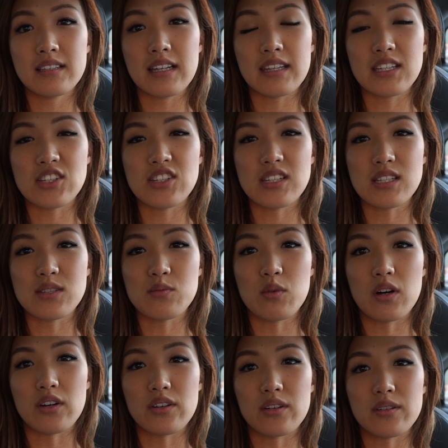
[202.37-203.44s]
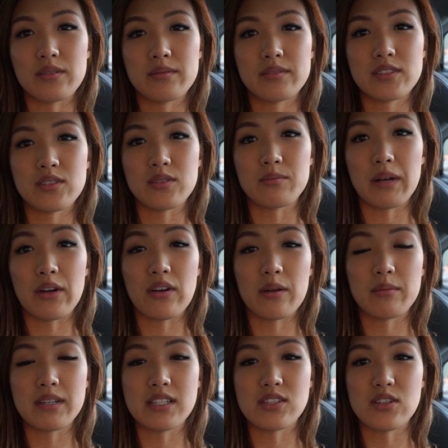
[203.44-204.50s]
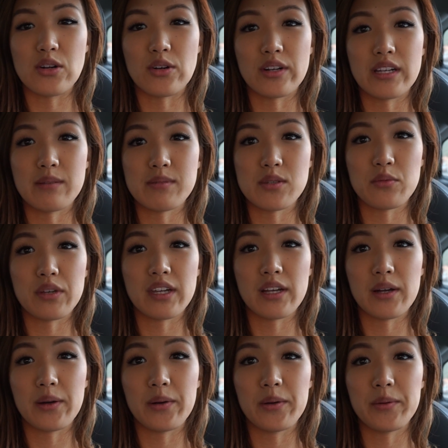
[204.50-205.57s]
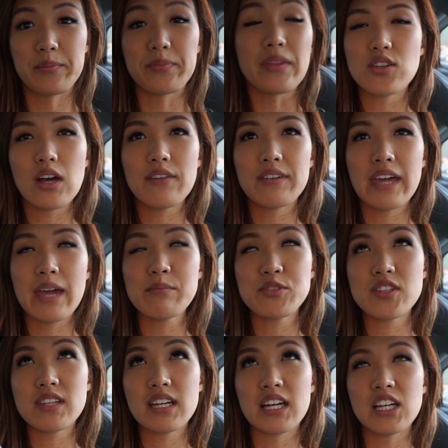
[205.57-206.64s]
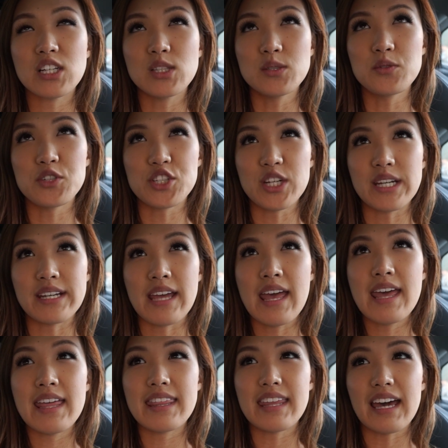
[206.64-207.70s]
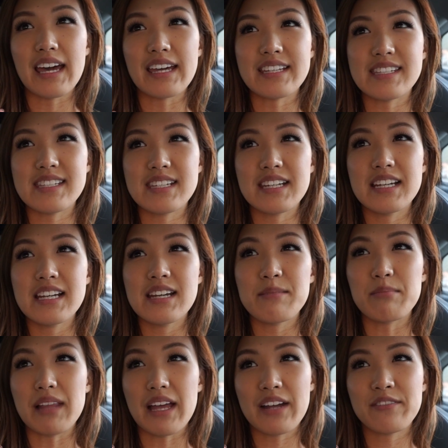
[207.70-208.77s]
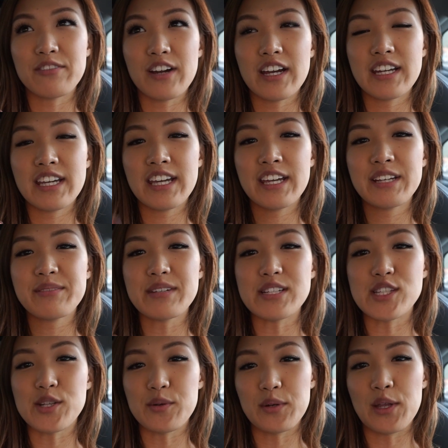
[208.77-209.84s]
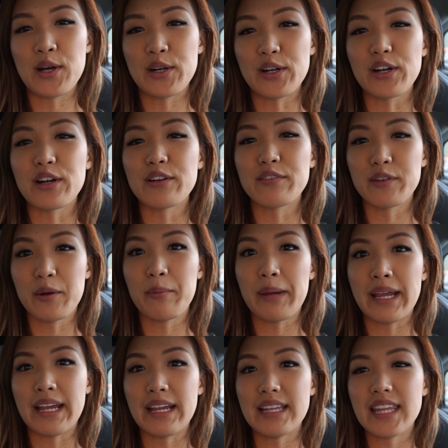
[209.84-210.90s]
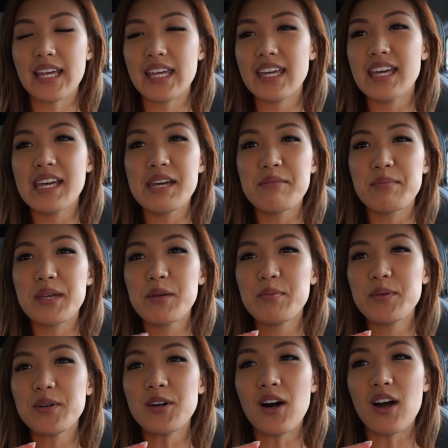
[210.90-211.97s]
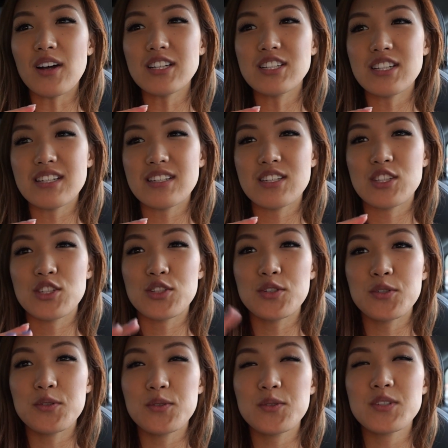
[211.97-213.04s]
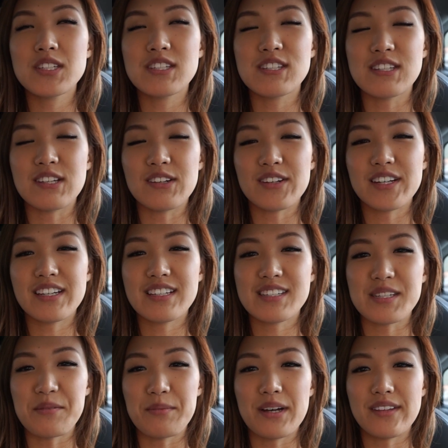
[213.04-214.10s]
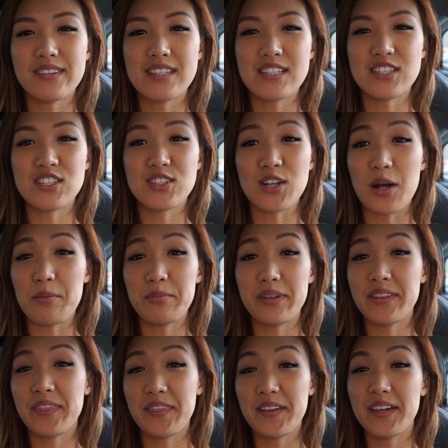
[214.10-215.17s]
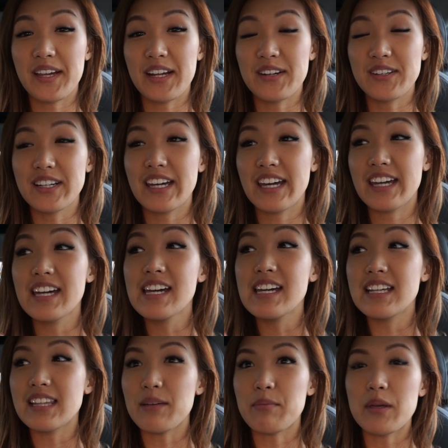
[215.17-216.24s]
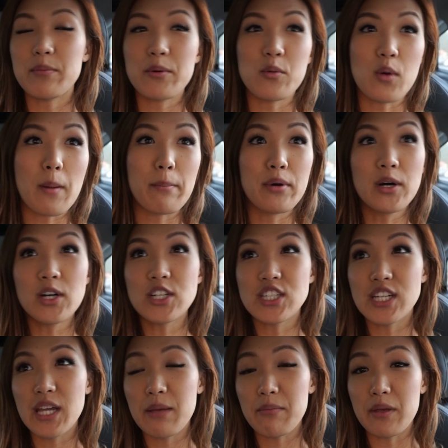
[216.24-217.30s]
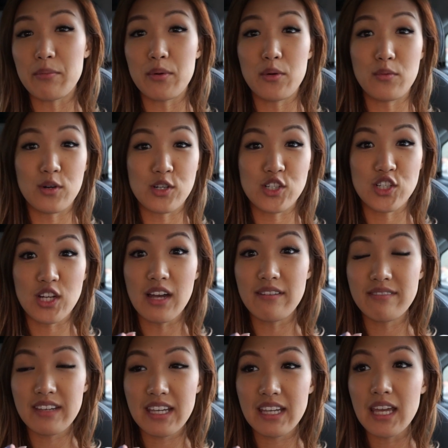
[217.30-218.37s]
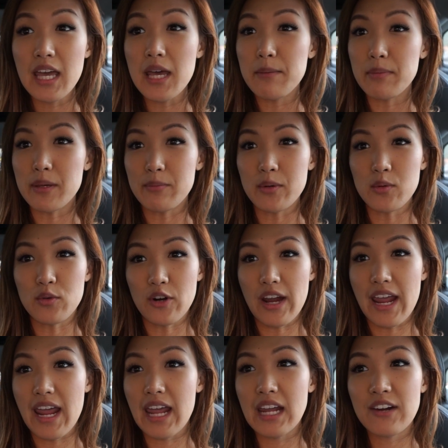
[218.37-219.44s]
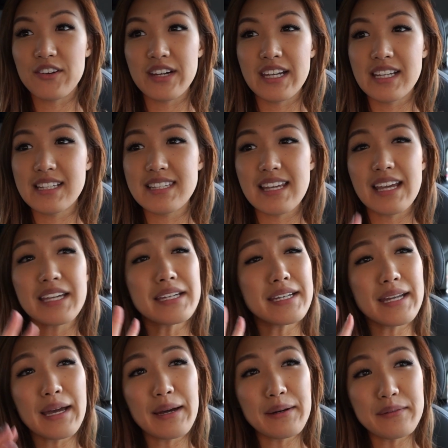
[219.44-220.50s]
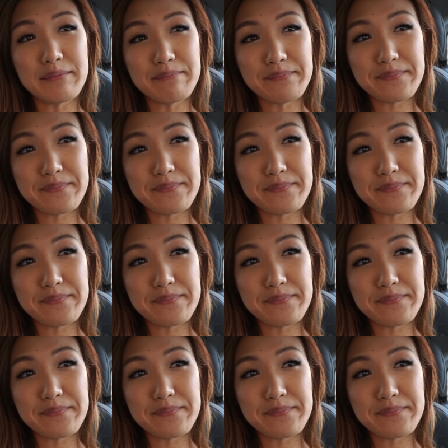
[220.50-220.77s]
think she needs water, so my grandma needs to hurry up so we can go home. I've came to the conclusion that Black Friday is no longer for me. Like, people are just too serious about this shopping thing, okay? Like, people were pushing, people were shoving, people were angry, and it's like, you know,